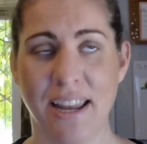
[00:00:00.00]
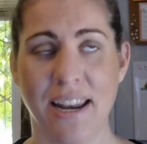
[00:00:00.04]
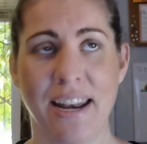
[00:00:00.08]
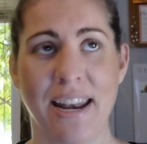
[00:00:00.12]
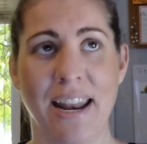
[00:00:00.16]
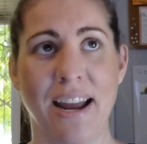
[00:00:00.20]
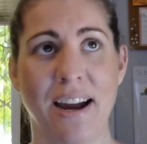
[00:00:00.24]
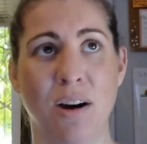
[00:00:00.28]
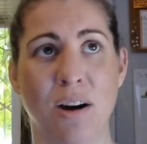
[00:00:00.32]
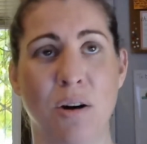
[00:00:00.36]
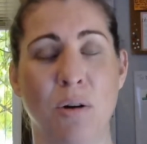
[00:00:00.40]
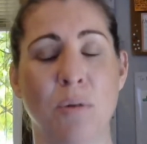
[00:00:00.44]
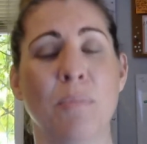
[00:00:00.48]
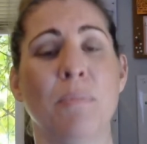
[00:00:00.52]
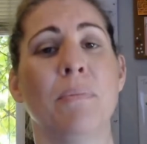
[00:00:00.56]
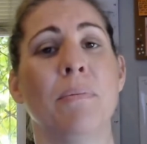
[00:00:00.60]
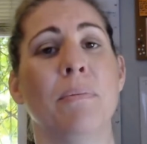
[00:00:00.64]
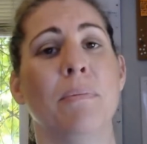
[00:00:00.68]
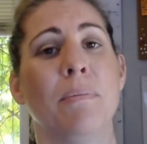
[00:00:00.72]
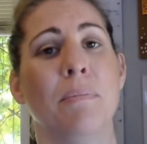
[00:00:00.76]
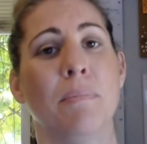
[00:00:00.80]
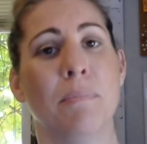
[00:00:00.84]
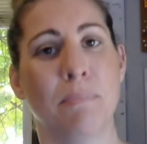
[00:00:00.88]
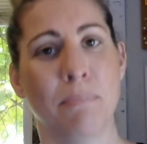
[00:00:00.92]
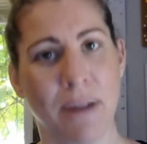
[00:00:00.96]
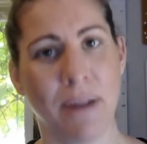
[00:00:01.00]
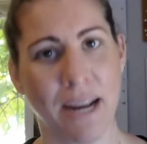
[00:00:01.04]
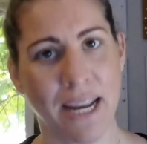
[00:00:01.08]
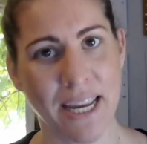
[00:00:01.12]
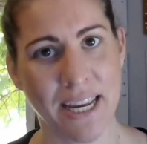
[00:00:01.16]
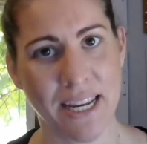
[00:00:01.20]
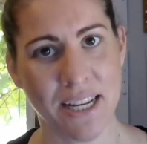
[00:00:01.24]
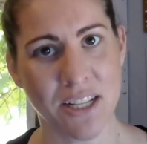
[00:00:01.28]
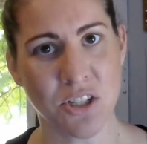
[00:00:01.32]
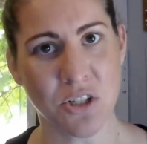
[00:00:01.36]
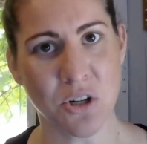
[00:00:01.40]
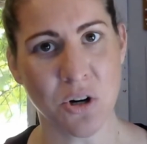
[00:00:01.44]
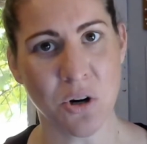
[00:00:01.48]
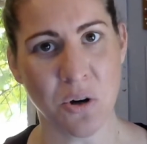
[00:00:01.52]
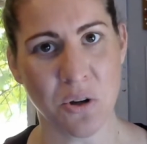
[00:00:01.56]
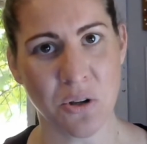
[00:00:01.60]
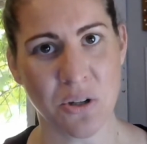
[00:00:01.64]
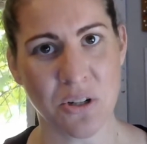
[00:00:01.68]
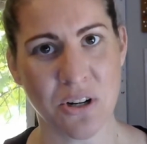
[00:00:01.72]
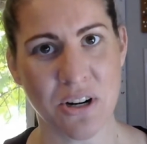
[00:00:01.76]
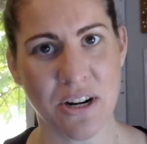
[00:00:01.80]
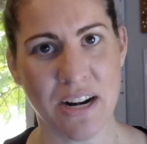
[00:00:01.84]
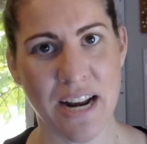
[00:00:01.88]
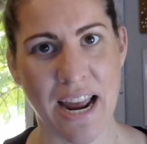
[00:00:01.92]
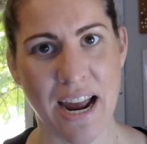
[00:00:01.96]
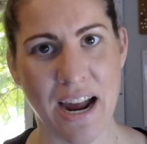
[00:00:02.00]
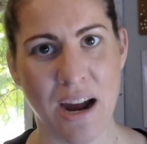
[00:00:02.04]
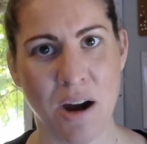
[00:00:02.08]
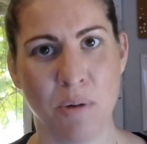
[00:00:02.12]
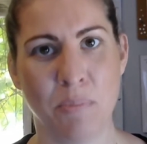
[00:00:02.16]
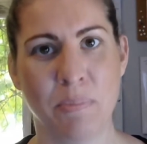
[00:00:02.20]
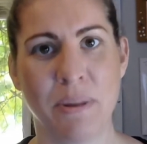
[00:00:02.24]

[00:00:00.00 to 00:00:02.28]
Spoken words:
Now, my kids are older now,